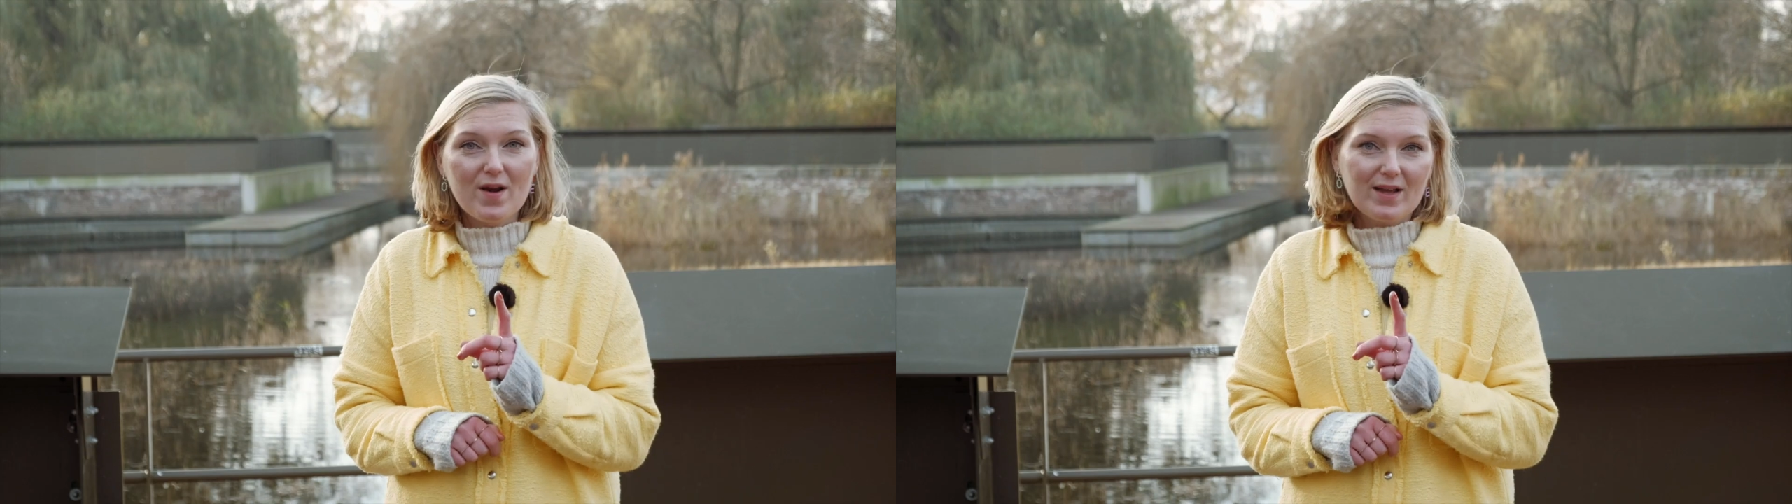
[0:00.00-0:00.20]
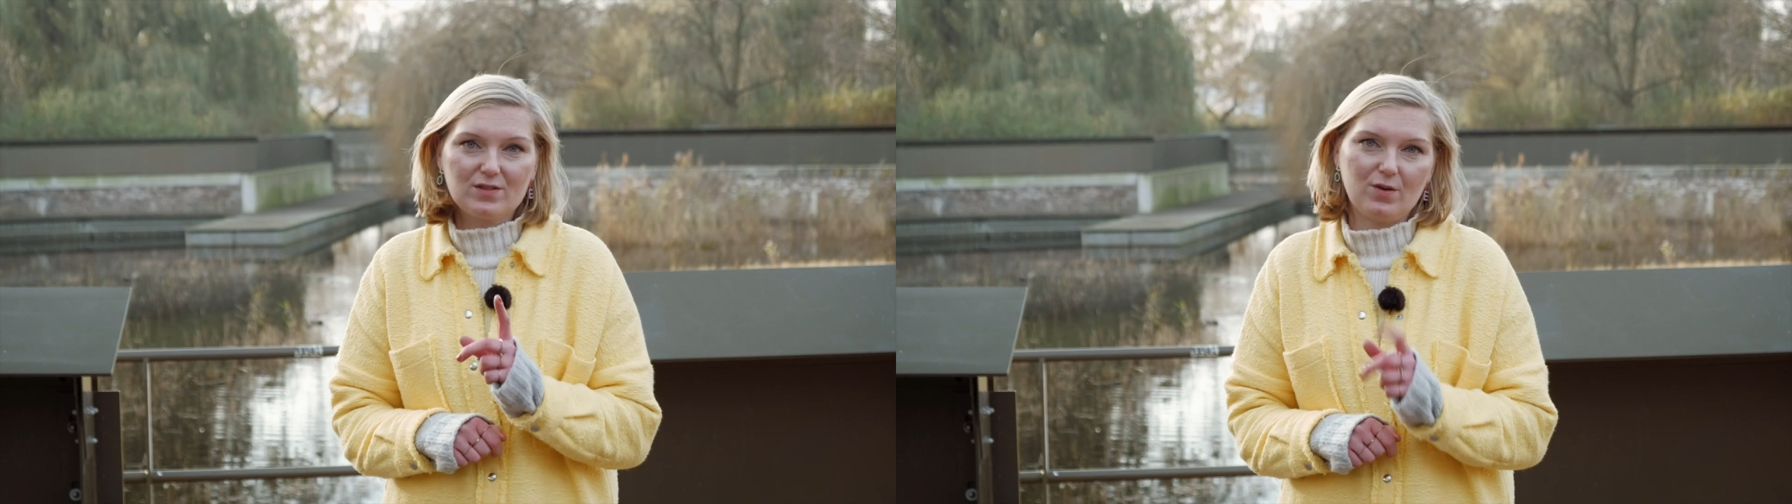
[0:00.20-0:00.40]

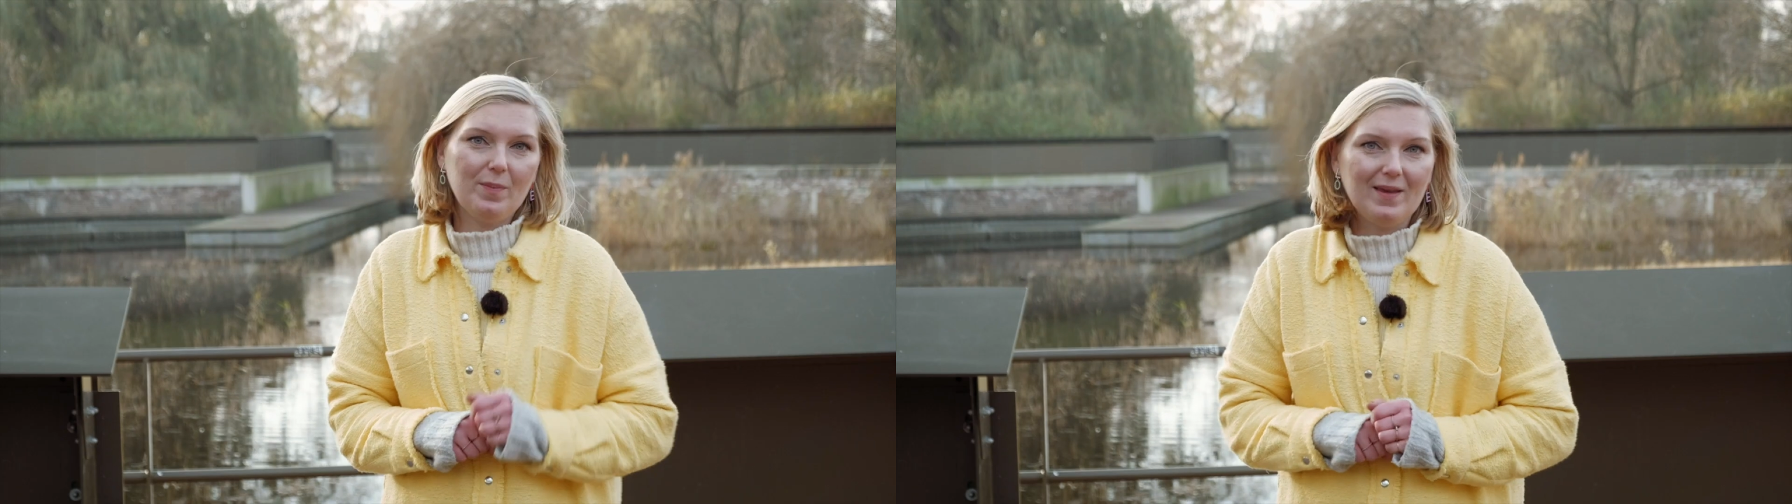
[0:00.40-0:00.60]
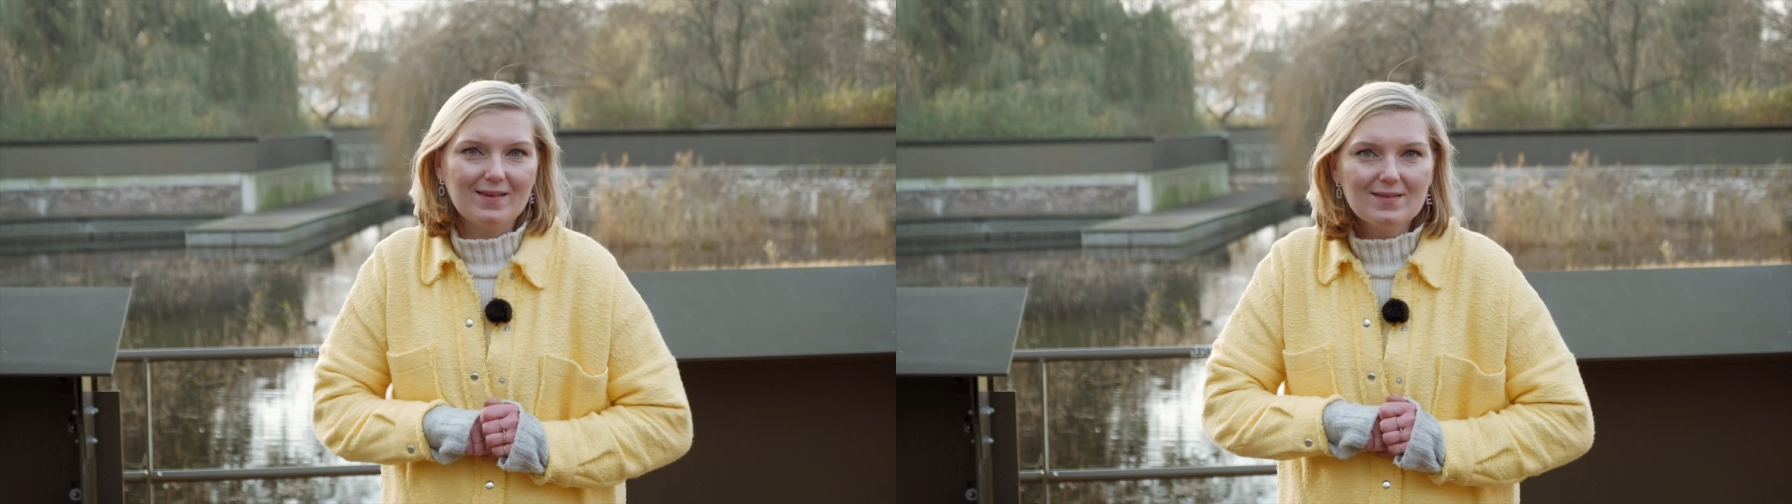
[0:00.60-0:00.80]
extra
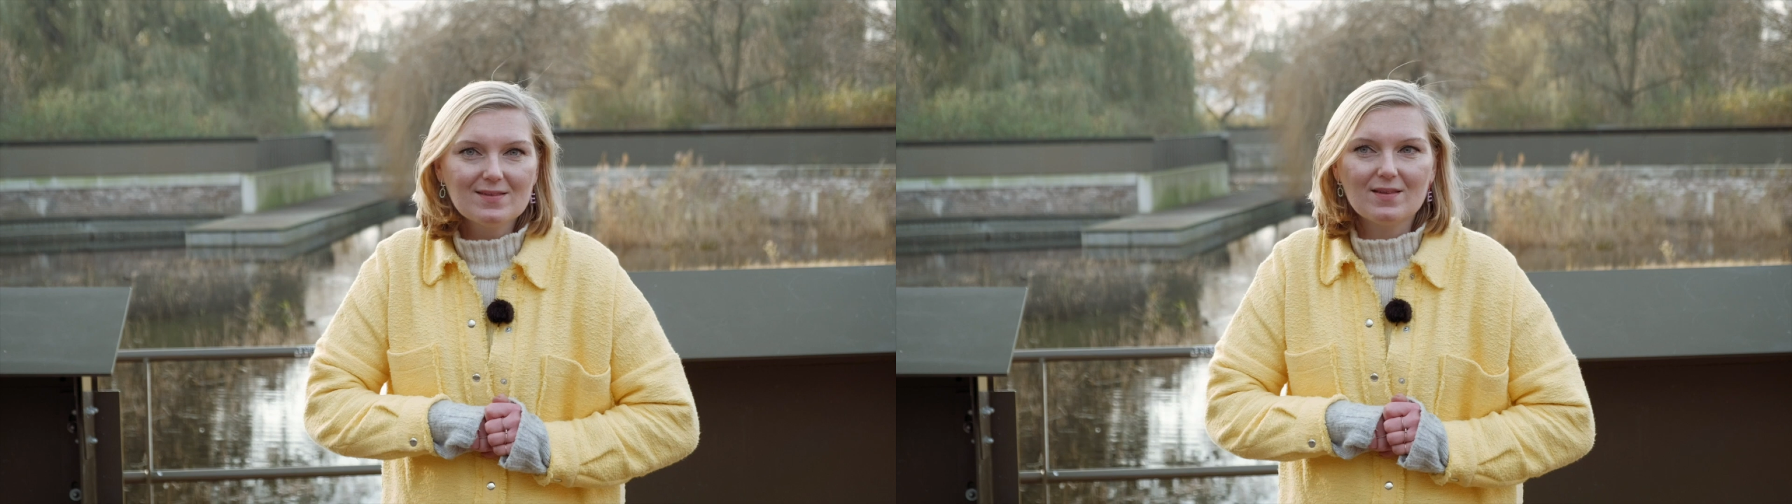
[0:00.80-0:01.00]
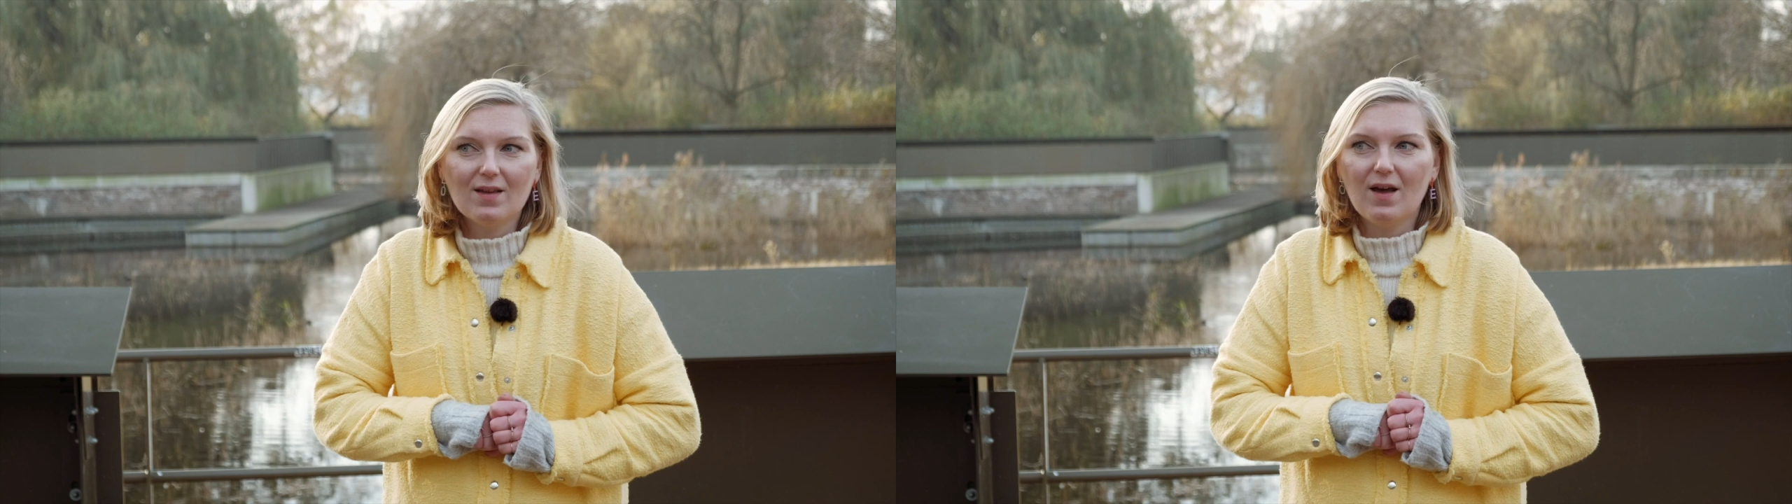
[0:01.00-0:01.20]

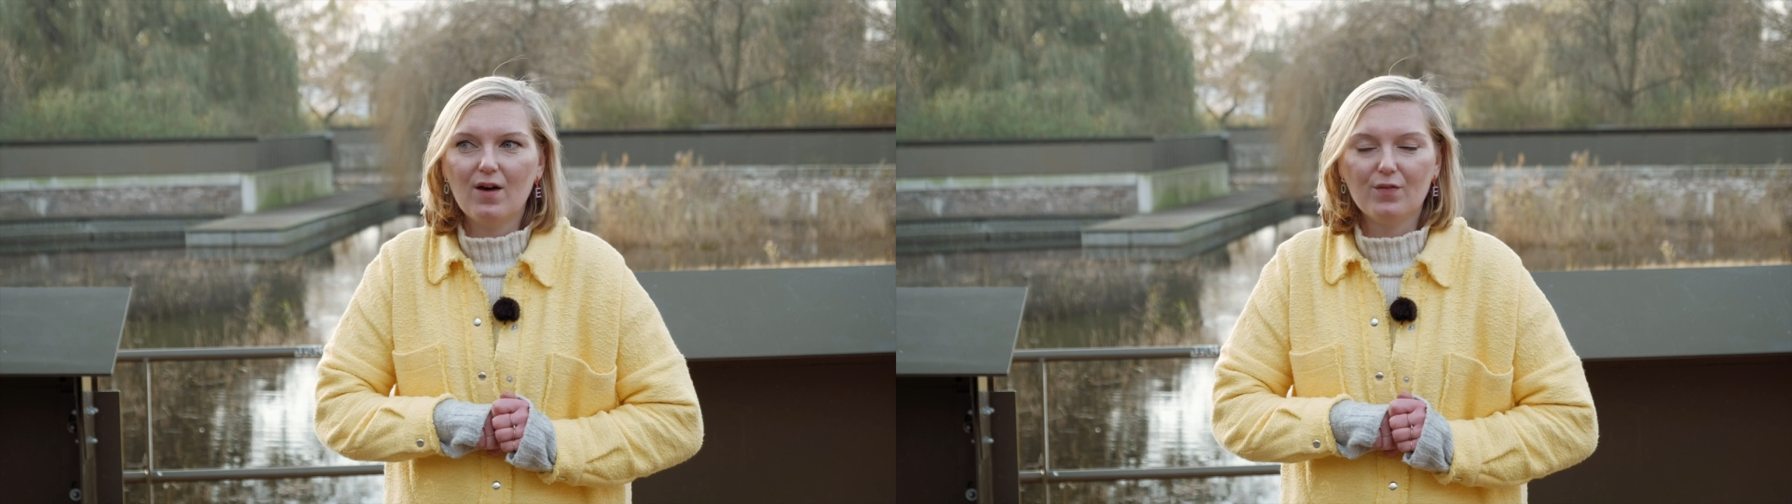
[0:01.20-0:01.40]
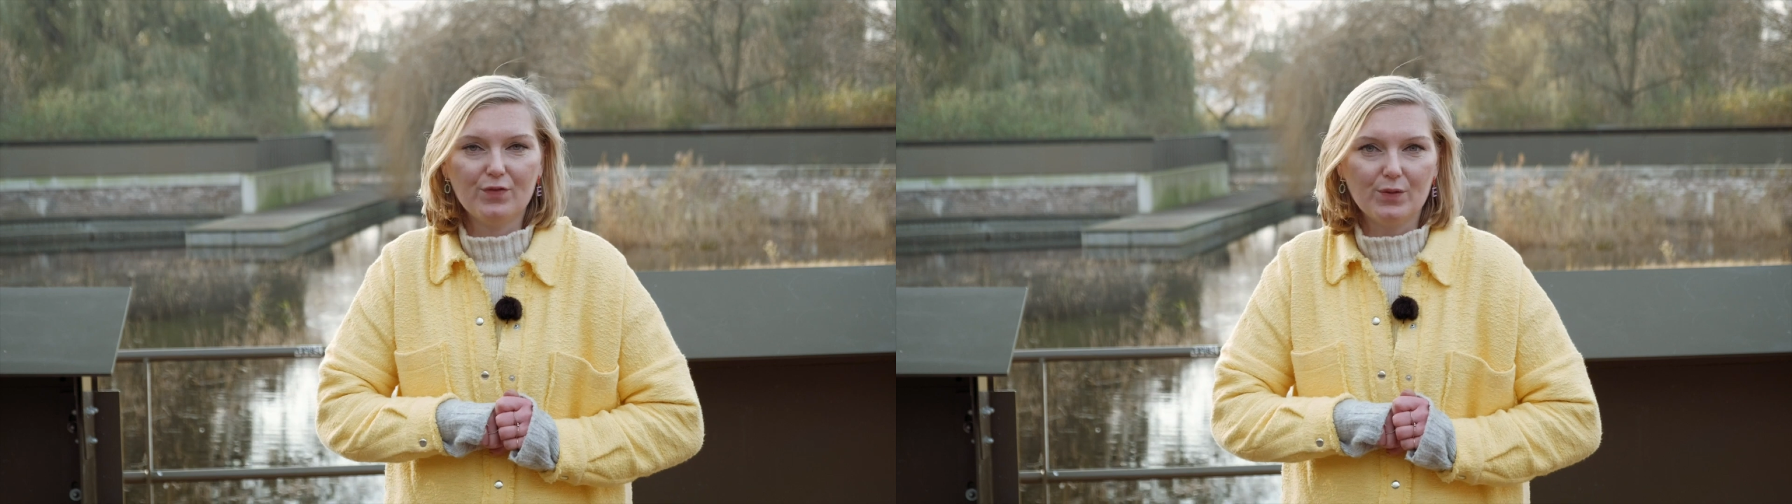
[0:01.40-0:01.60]
piece
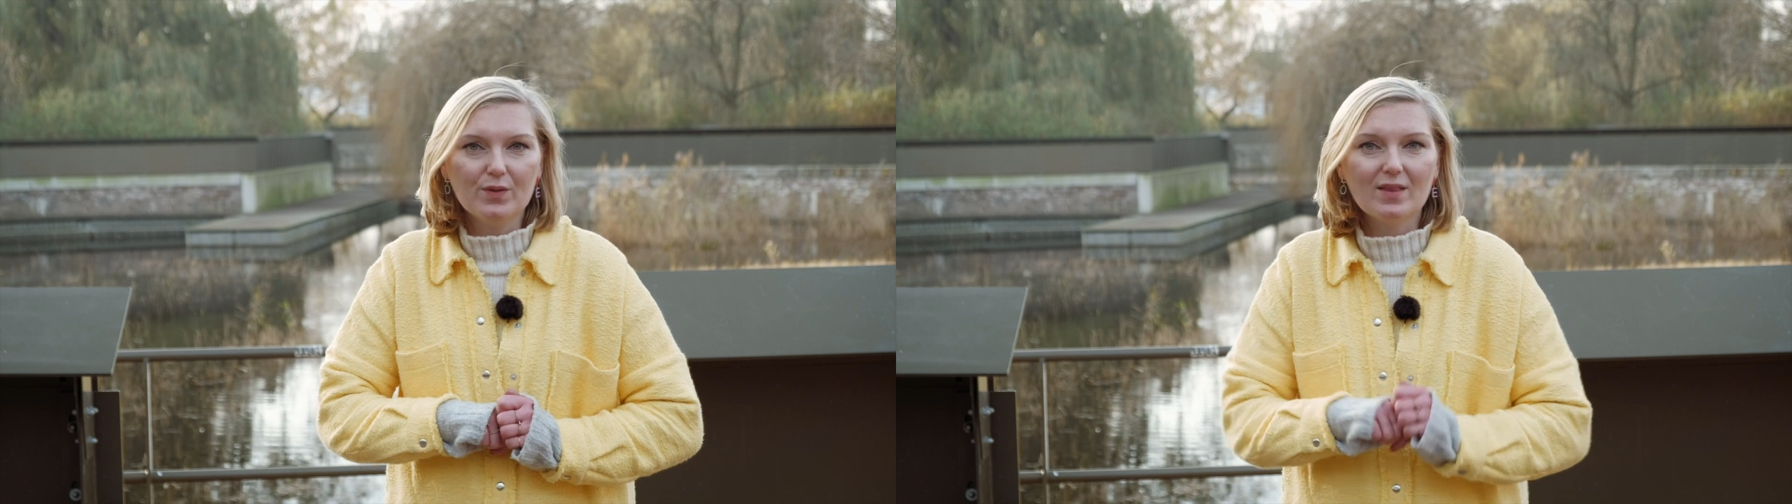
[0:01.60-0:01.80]
of food